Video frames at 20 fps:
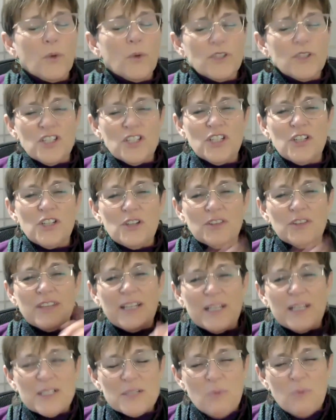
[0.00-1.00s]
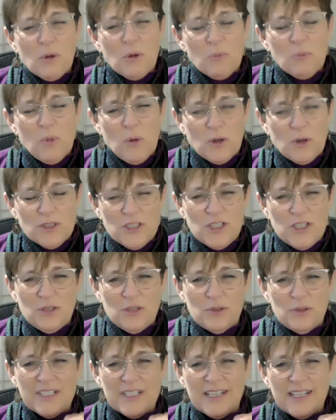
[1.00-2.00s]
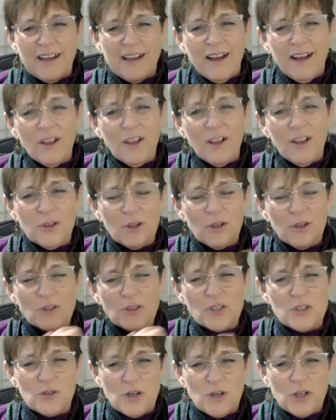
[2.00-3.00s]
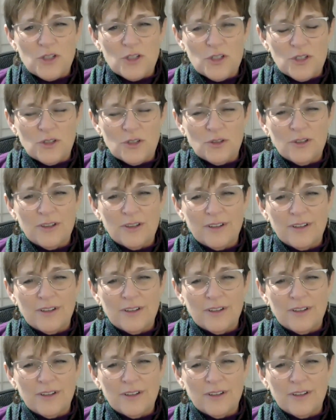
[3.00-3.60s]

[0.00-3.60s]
which do you think is more important to you? Is it color or structure?